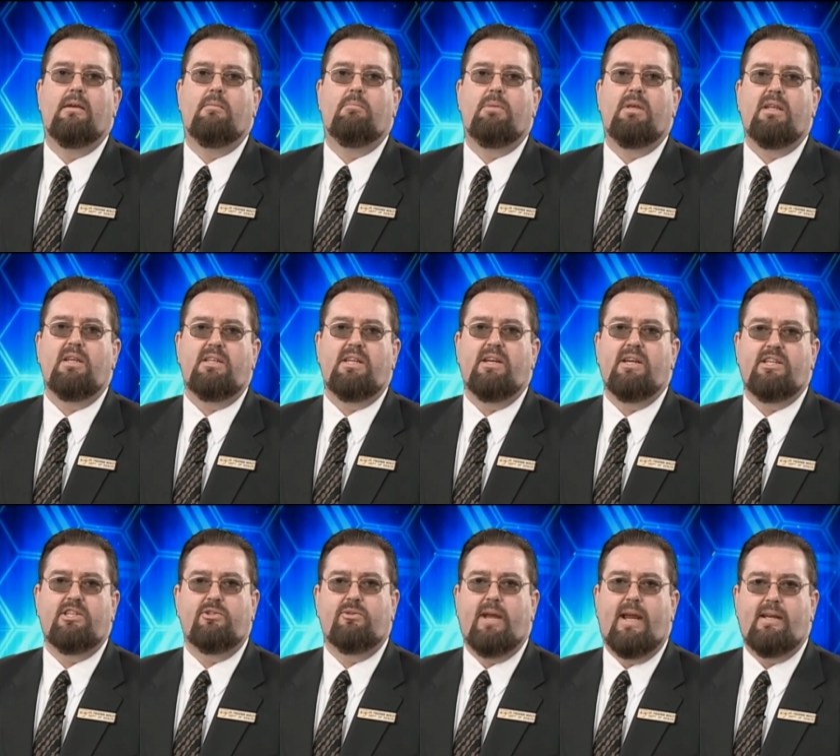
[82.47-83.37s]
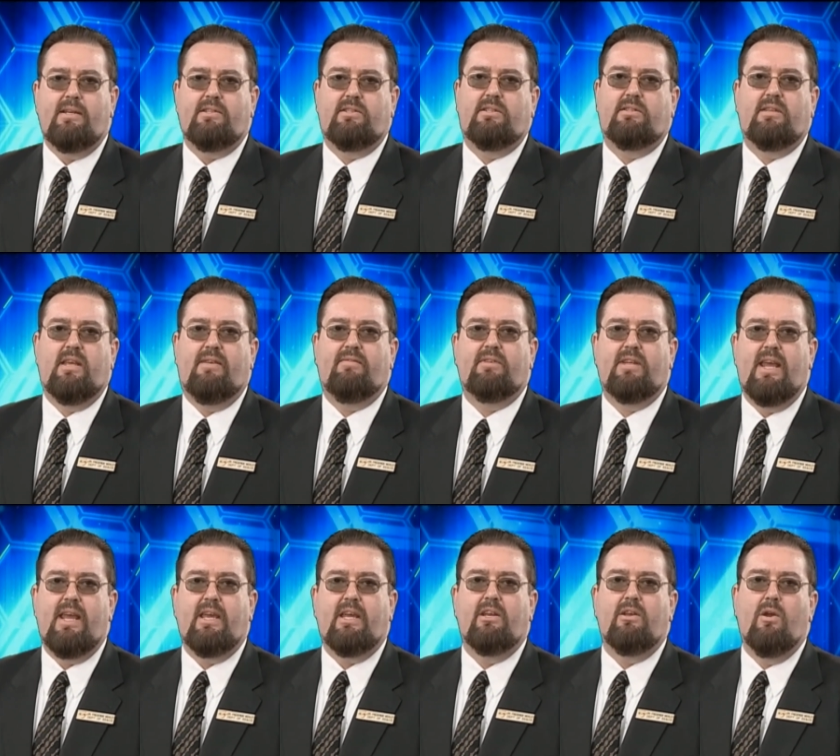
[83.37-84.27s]
Military strategists have
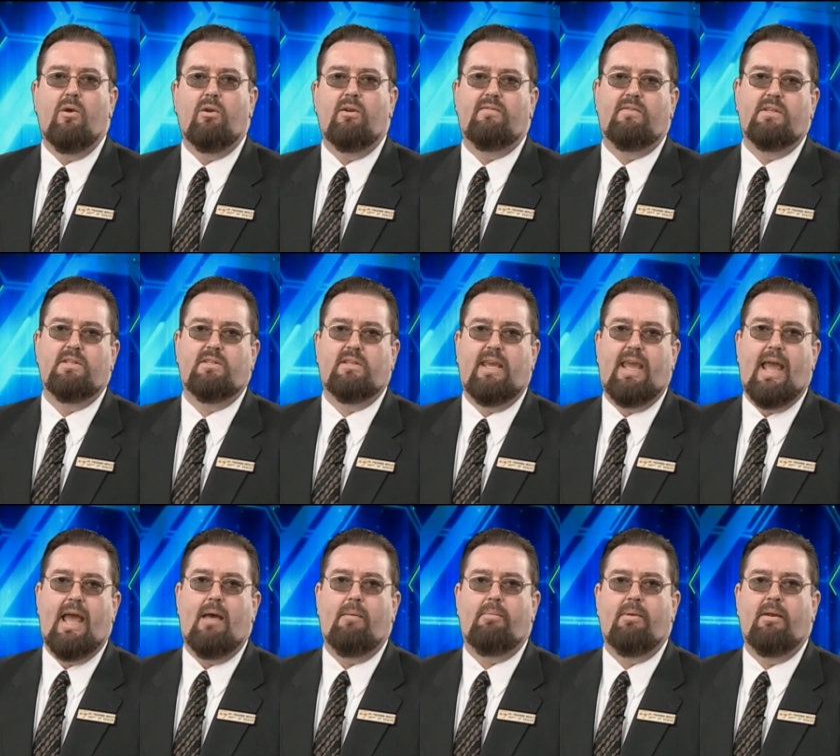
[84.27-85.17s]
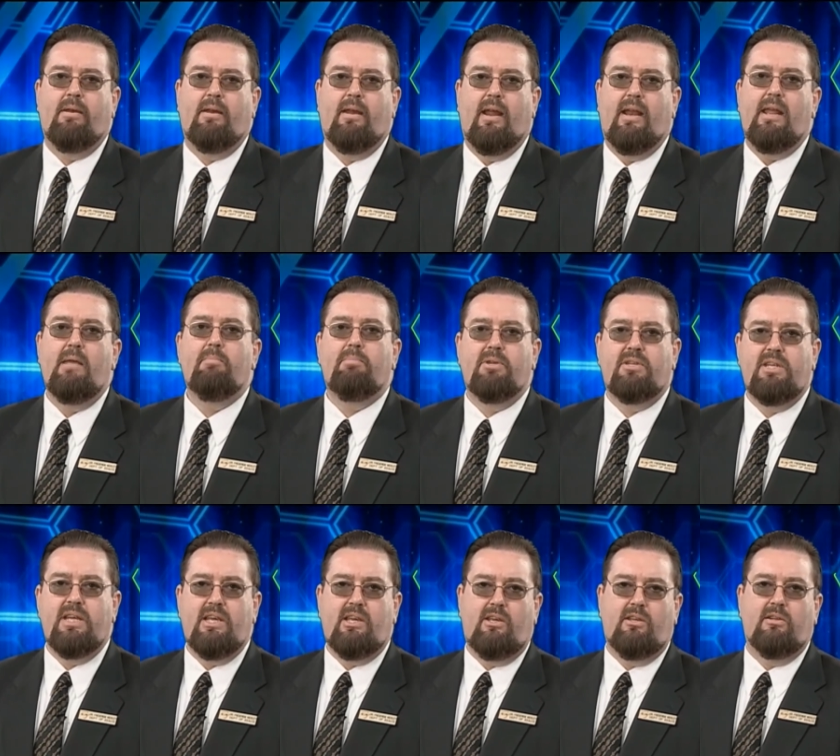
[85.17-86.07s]
taken note of this gap, and in
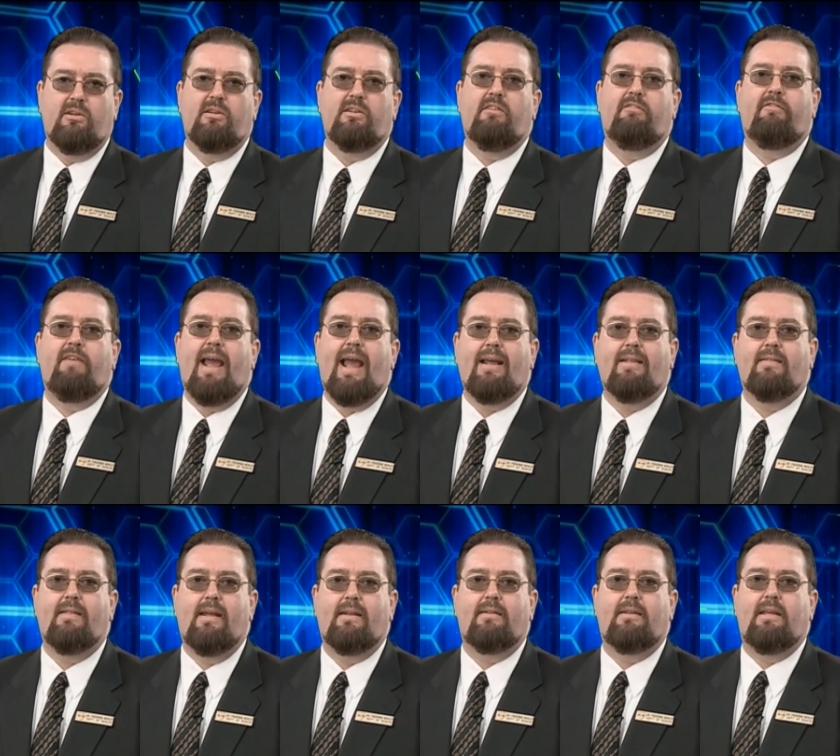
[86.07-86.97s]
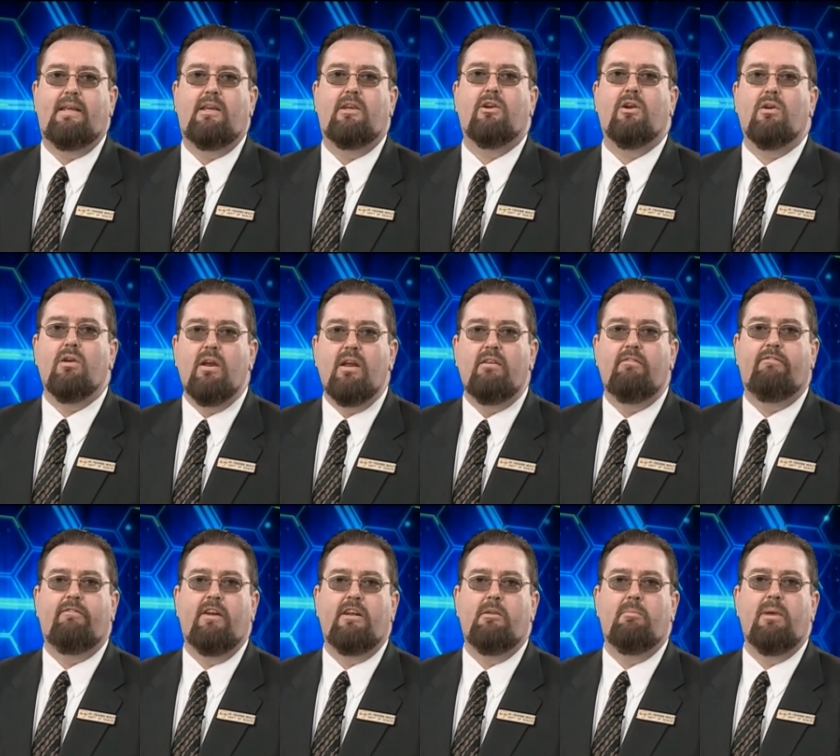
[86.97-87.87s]
particular the fact that the current
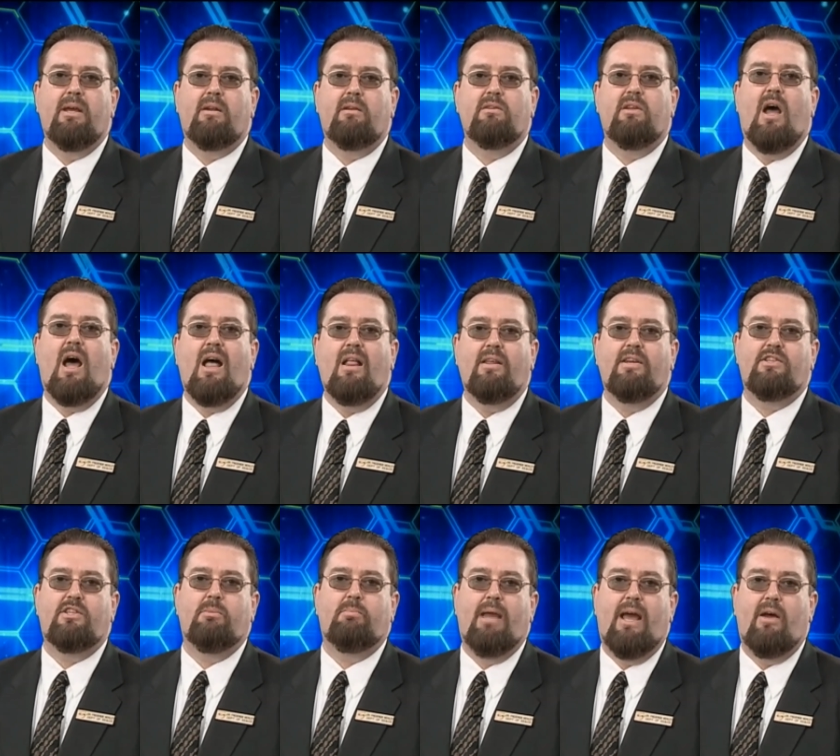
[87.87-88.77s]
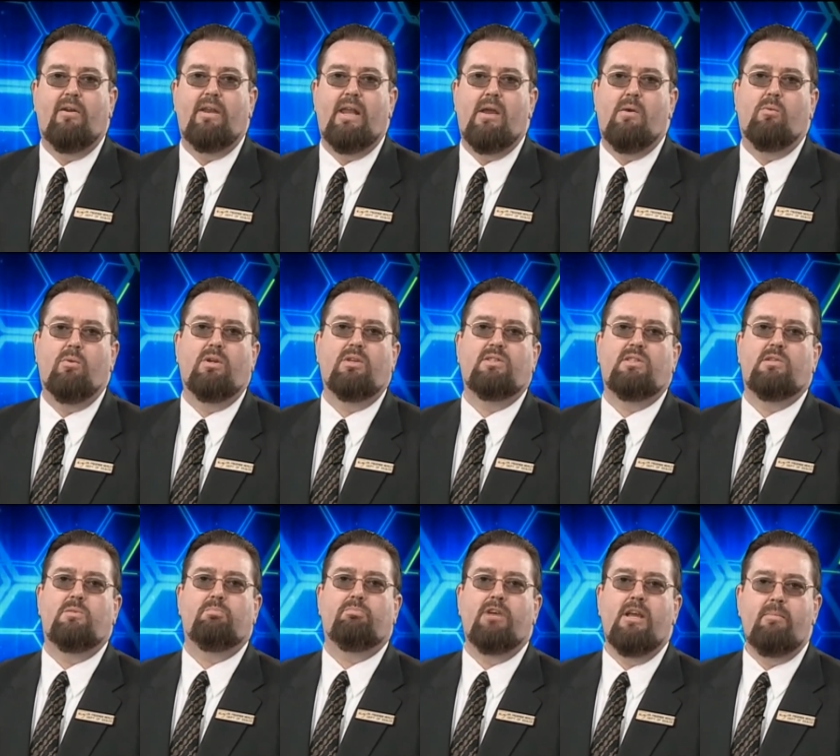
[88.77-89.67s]
fundamental knowledge about networks
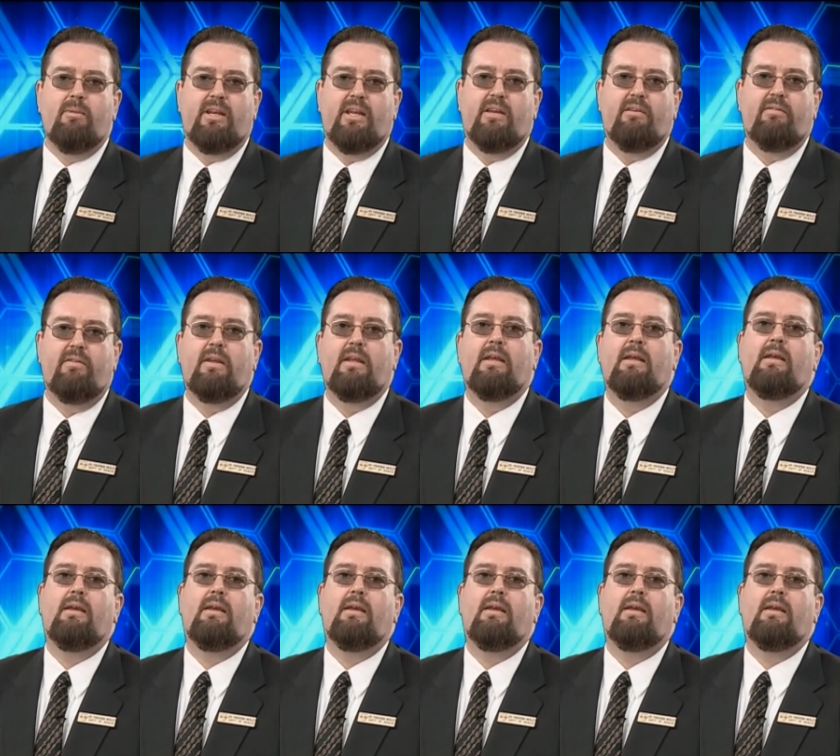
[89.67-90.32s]
is primitive